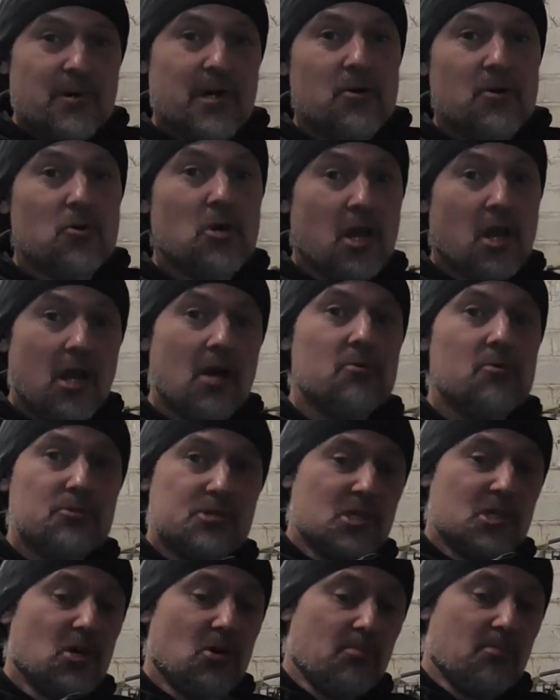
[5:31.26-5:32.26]
will
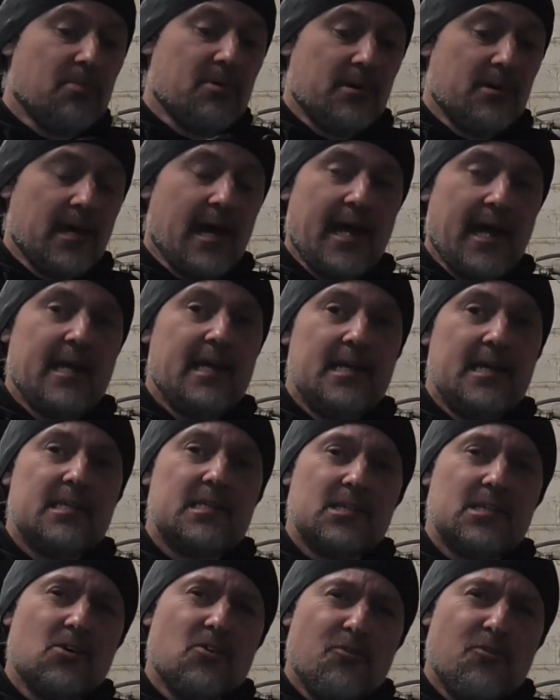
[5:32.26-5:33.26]
close up any
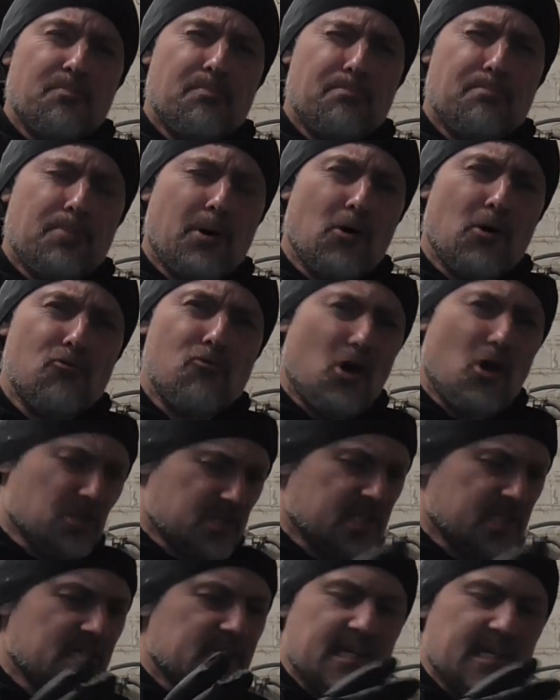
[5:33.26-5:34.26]
sort of
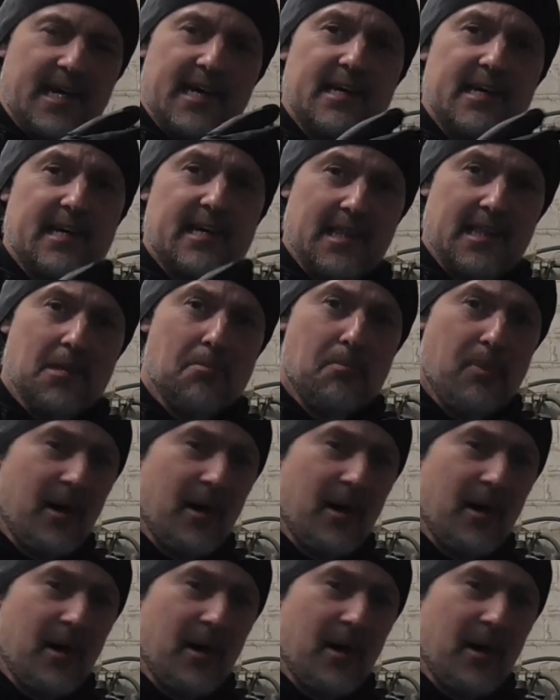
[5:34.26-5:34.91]
porosity in the